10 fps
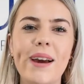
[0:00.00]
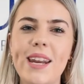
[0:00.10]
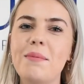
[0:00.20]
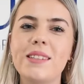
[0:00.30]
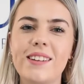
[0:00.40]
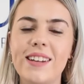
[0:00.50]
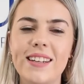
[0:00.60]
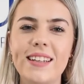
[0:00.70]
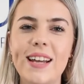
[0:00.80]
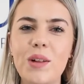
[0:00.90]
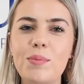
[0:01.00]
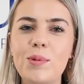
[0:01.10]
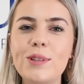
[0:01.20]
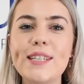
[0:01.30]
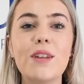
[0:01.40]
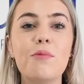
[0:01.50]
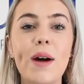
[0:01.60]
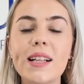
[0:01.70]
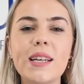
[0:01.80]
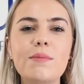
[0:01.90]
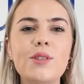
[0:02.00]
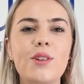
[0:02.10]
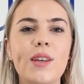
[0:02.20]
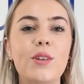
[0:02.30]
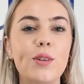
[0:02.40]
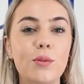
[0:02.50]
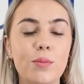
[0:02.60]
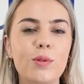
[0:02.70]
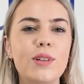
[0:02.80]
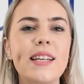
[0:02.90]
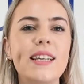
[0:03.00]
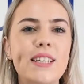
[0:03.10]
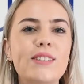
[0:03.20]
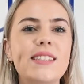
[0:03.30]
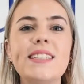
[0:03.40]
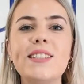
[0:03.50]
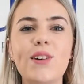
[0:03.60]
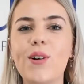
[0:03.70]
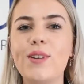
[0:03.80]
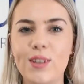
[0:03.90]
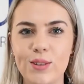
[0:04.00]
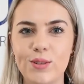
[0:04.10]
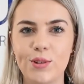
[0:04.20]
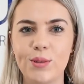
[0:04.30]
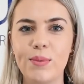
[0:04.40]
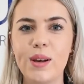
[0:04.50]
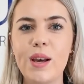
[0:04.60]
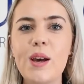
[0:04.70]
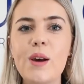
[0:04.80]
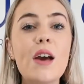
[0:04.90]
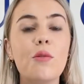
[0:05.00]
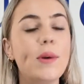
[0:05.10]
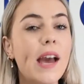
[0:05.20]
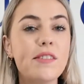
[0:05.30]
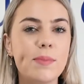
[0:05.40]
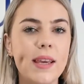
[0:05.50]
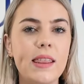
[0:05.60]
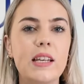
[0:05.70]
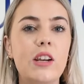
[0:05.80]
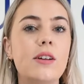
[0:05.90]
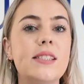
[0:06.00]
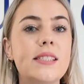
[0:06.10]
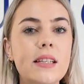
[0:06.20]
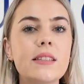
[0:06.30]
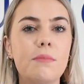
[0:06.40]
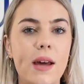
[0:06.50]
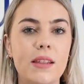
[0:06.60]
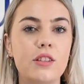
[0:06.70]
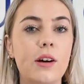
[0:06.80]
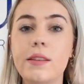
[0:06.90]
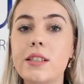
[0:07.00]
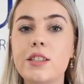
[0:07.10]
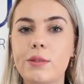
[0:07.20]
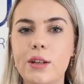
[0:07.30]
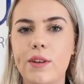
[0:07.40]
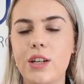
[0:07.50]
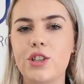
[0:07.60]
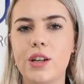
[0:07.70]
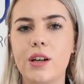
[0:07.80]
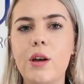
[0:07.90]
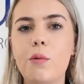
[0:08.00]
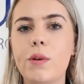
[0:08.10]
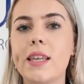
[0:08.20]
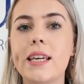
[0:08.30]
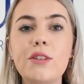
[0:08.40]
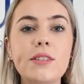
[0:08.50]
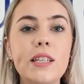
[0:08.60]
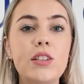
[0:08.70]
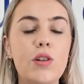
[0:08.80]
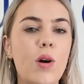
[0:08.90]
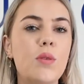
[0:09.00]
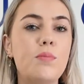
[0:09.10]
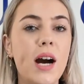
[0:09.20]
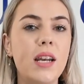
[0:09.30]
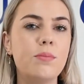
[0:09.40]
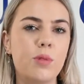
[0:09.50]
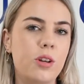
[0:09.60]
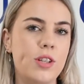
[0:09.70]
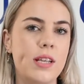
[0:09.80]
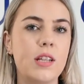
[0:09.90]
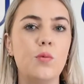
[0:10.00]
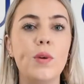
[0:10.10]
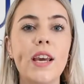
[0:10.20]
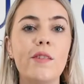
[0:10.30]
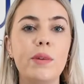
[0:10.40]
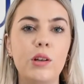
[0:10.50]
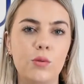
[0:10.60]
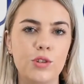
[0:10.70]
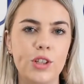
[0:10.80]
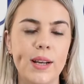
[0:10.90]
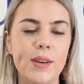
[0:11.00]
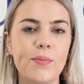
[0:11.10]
my name is Rolandie Delport and welcome to the QCTO newsroom. We have spent the last 6 months on this new adventure with the QCTO pilot project that we have been launching.